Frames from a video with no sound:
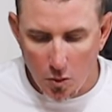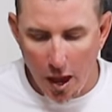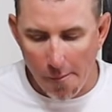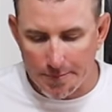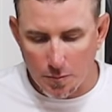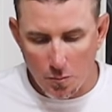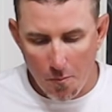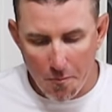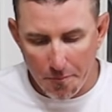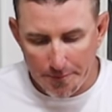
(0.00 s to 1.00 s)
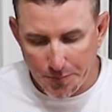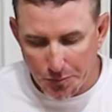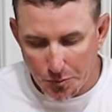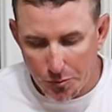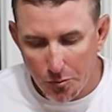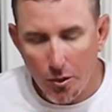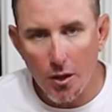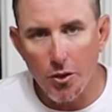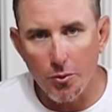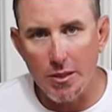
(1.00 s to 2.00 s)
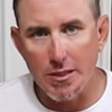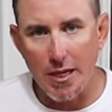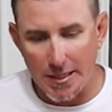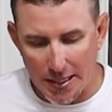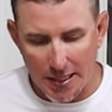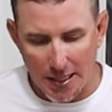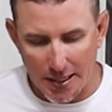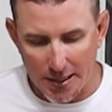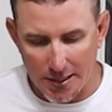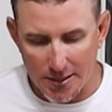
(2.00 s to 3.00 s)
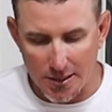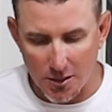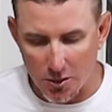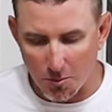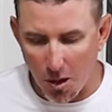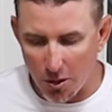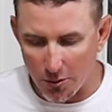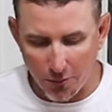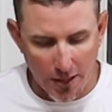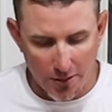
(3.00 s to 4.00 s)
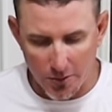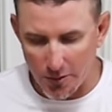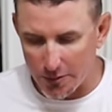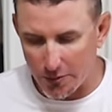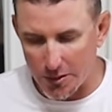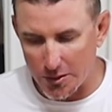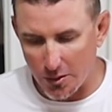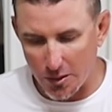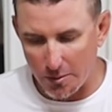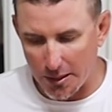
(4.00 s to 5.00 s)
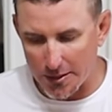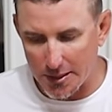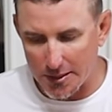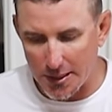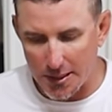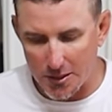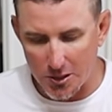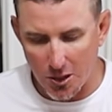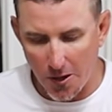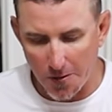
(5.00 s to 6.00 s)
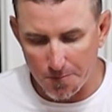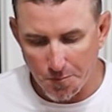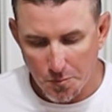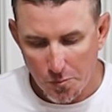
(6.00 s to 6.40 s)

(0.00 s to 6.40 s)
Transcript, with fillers: Now, the reason I did it like this is a smaller flounder. This fish is only about sixteen inches long.